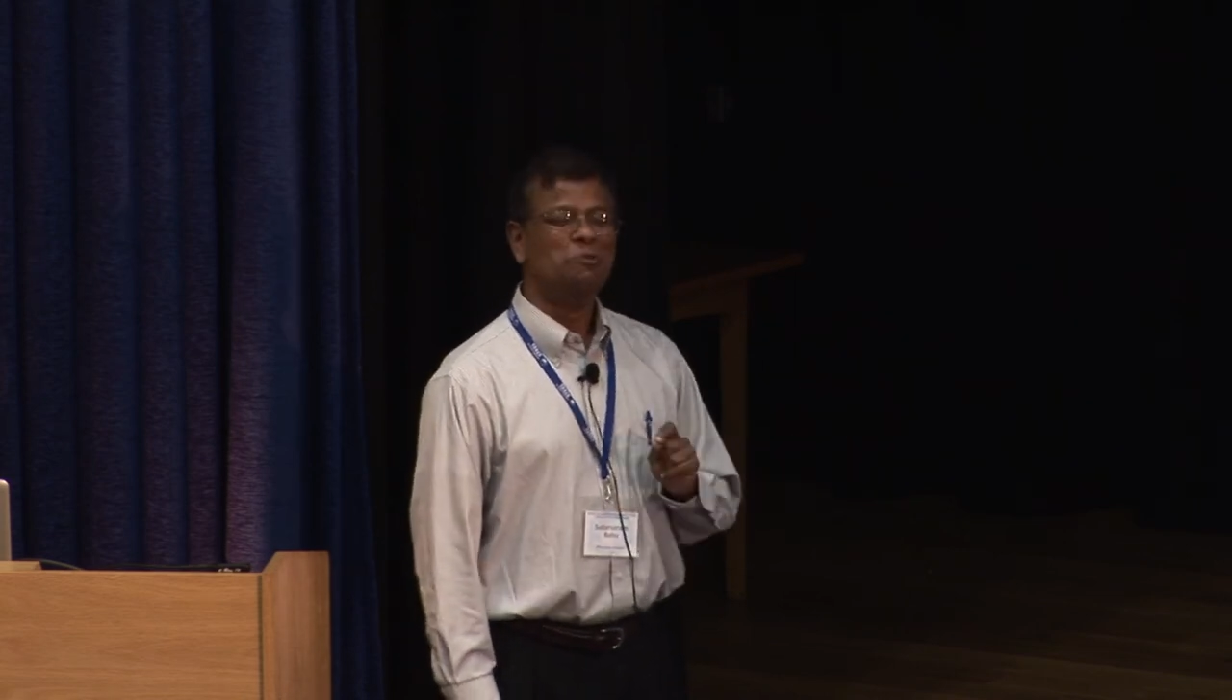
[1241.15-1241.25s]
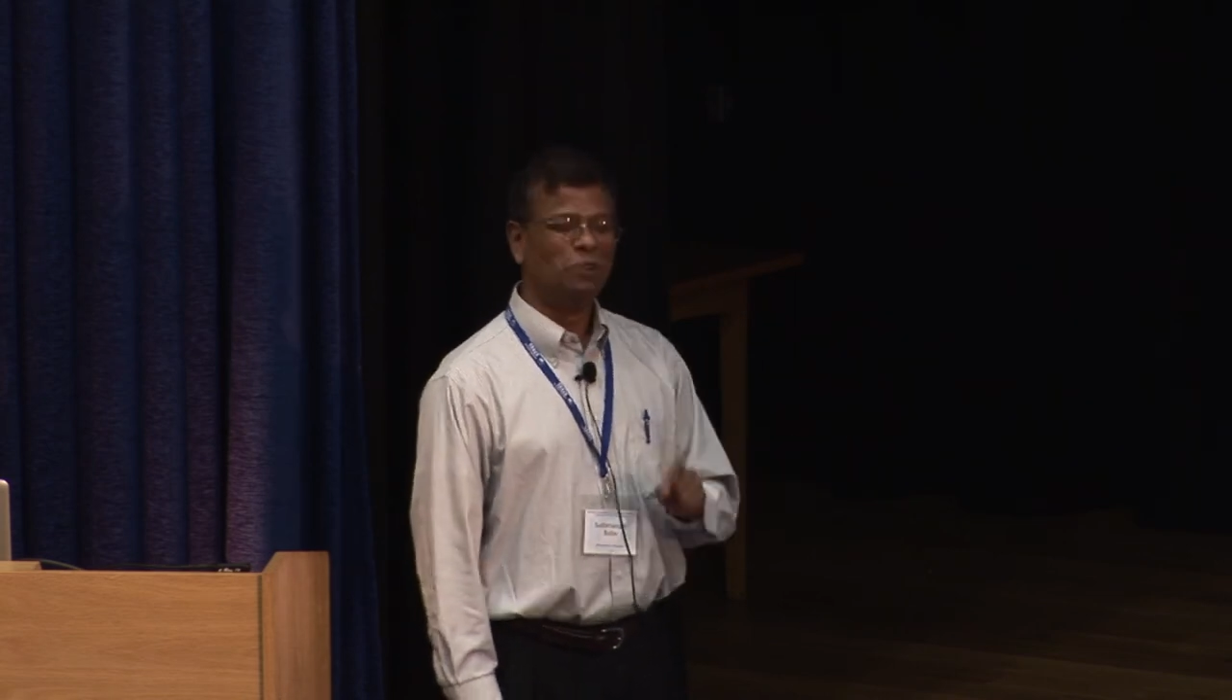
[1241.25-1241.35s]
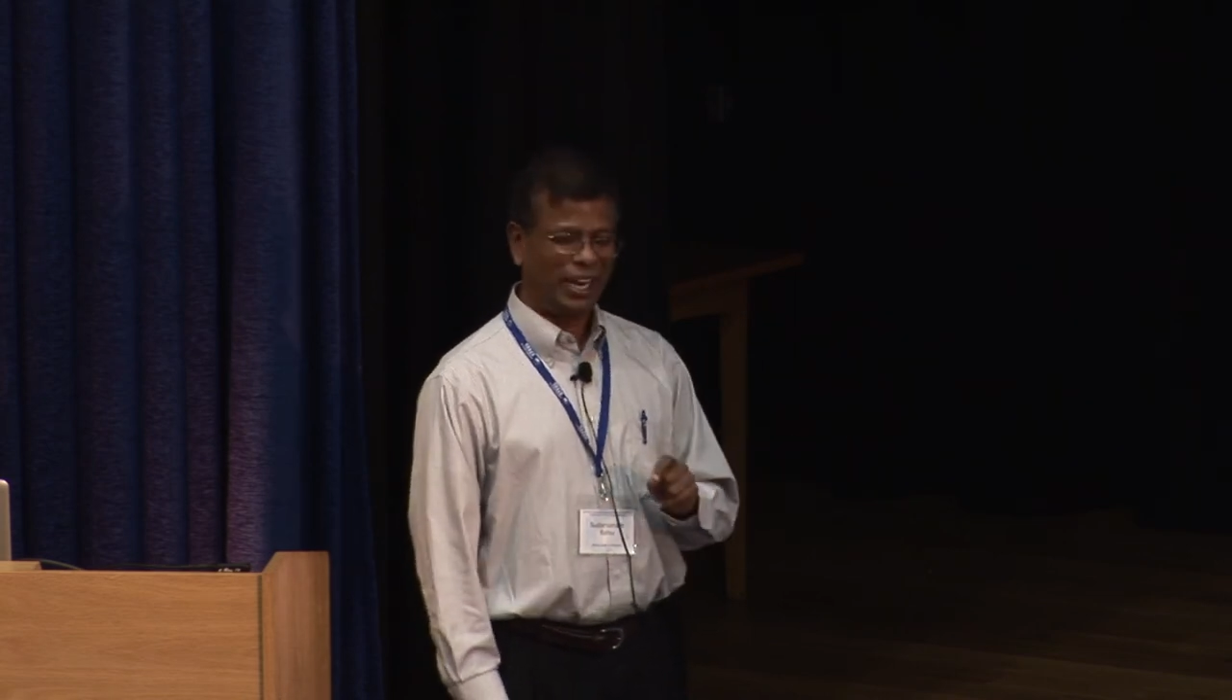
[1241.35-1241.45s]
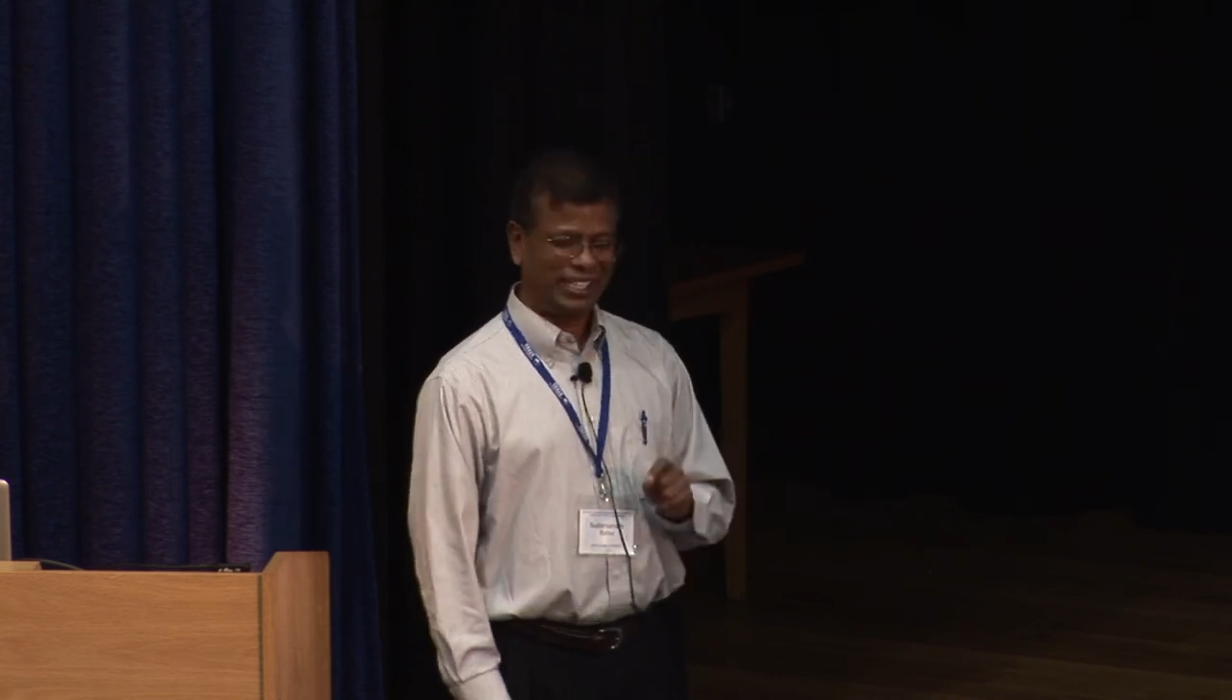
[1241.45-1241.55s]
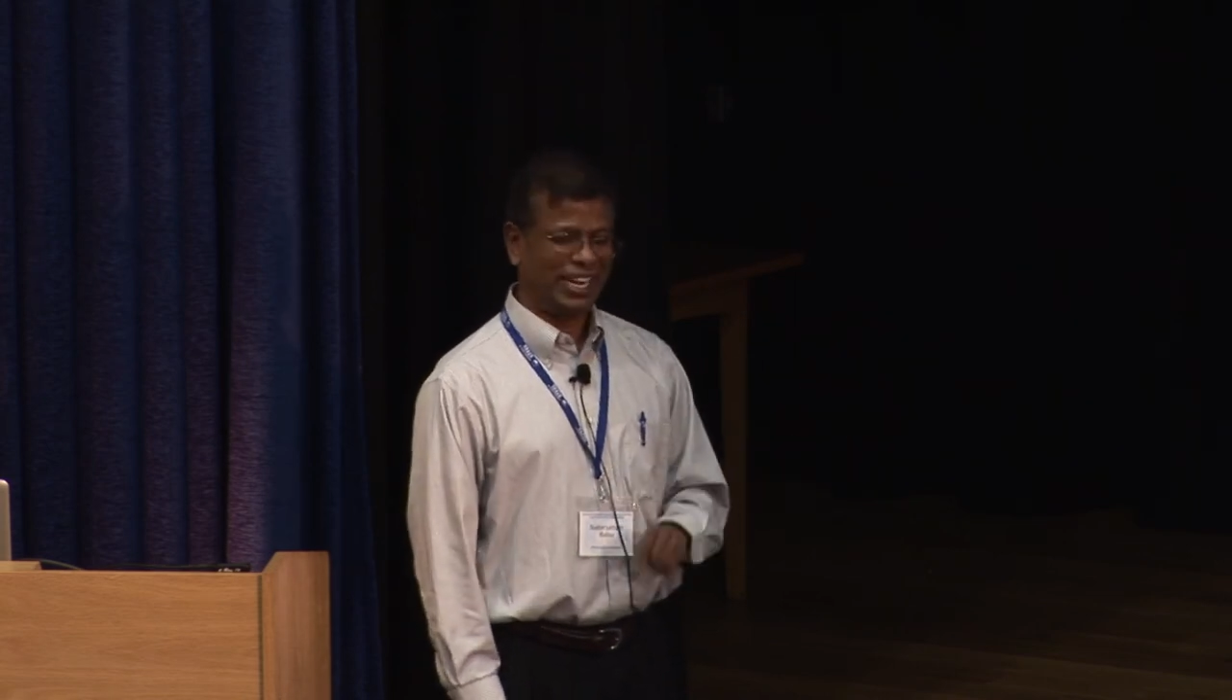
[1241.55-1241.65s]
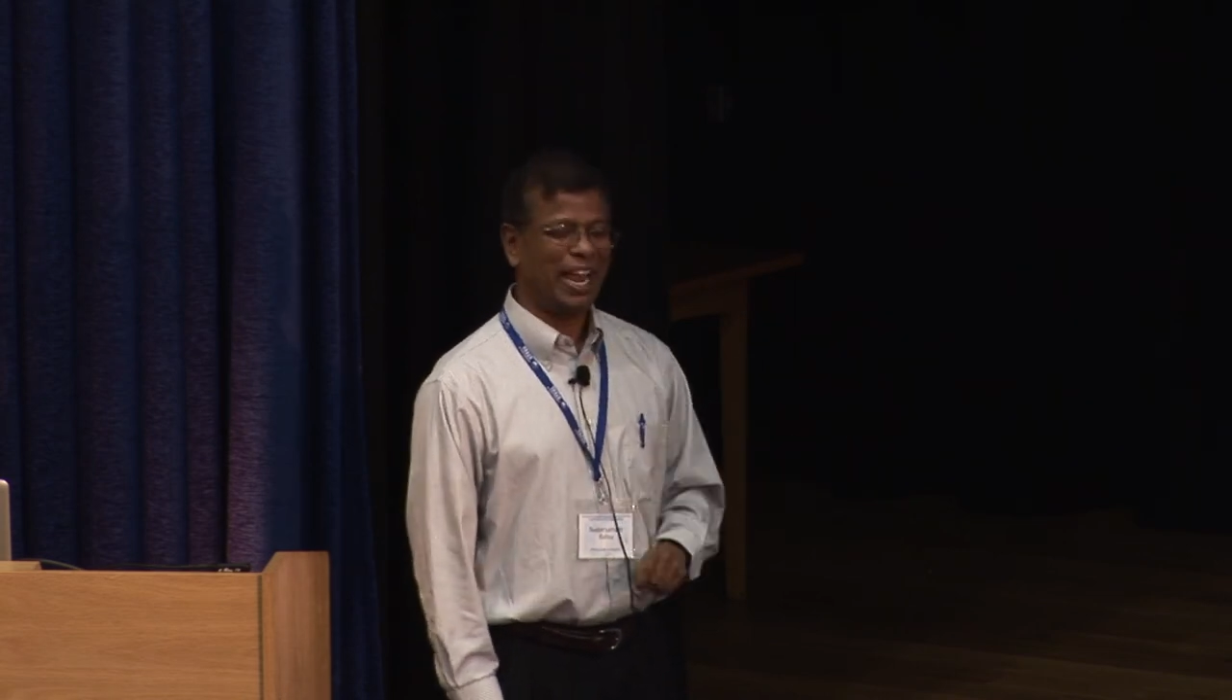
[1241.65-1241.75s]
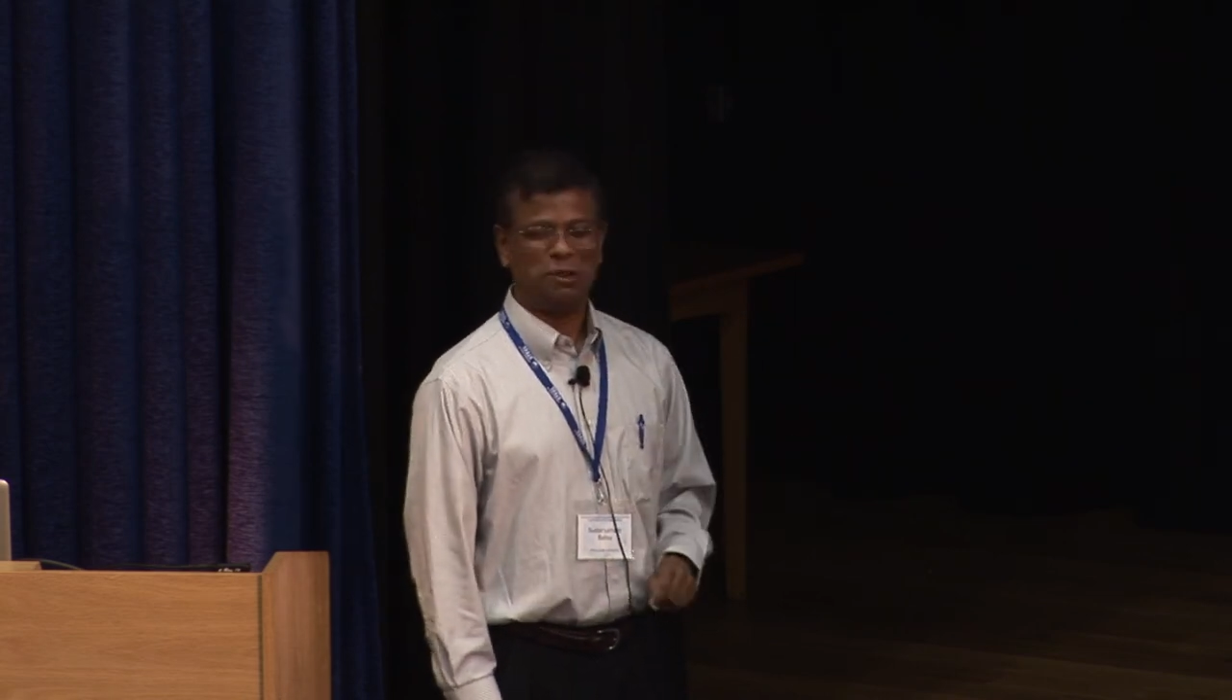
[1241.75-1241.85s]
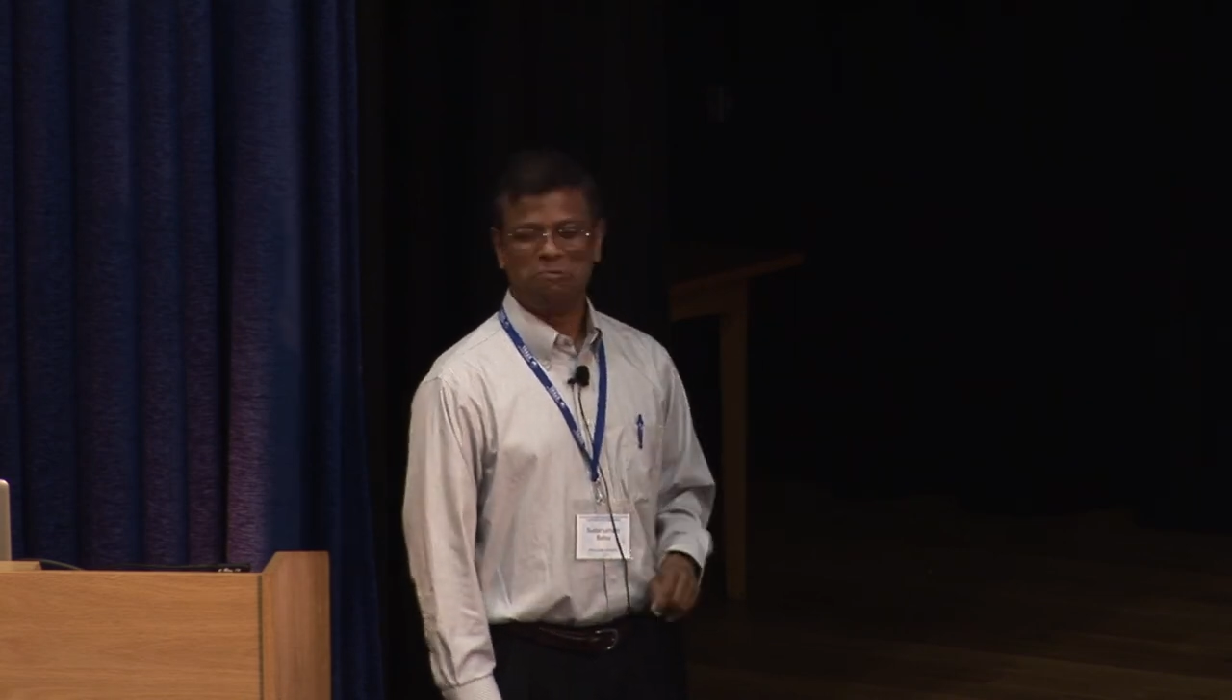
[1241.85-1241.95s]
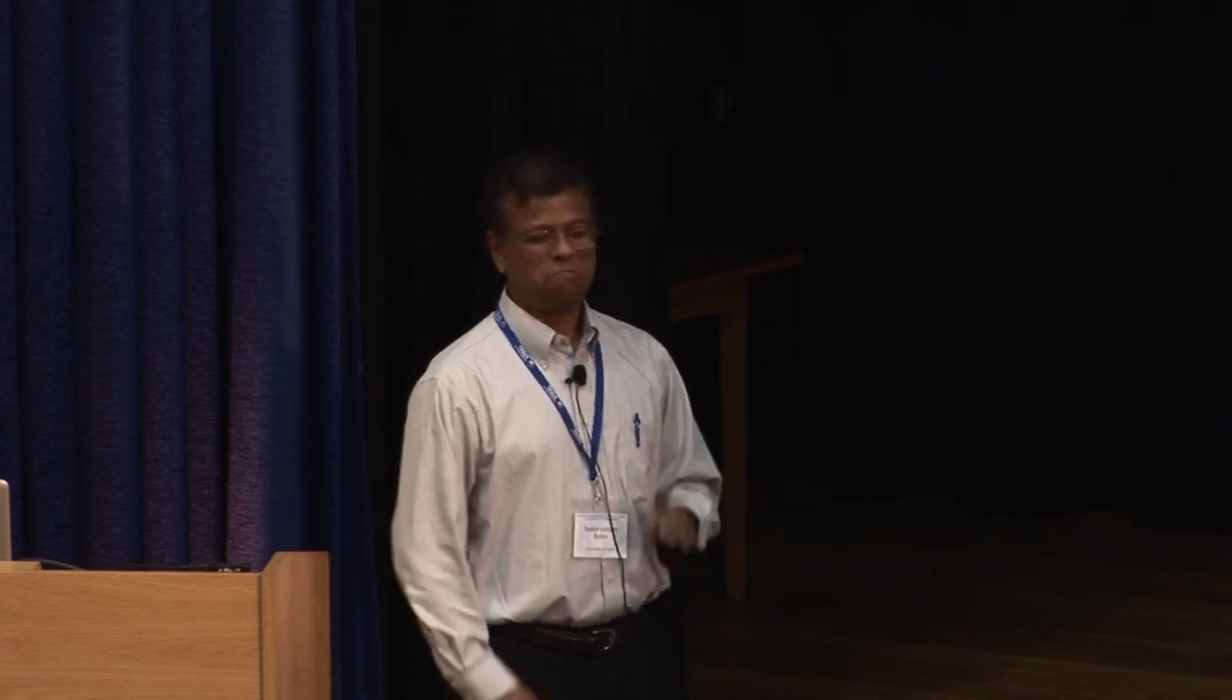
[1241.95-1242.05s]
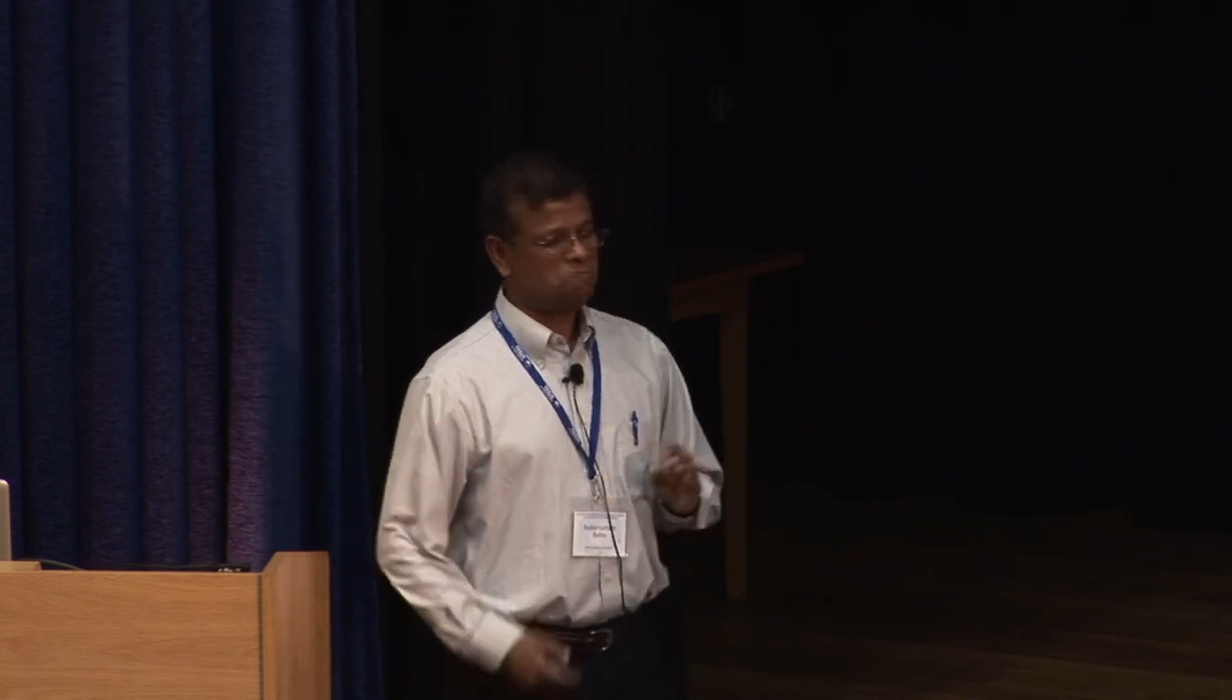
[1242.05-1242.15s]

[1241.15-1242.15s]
will it stay?